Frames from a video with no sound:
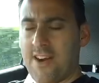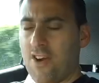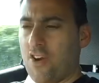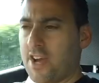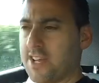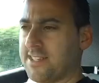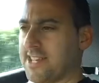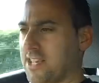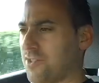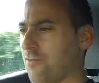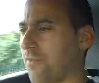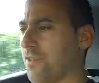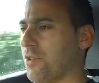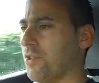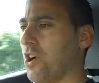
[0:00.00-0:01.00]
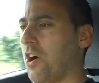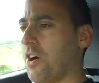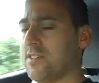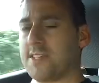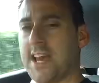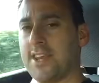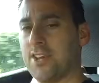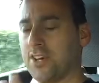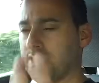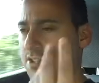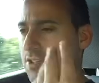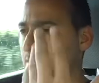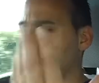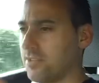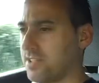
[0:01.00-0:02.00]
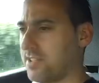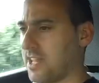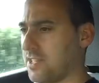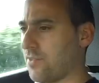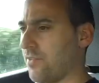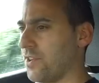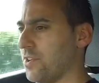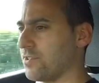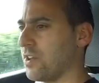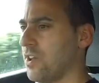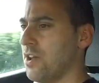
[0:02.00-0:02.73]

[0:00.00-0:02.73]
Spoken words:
I test review cars, and I do lots of test reviews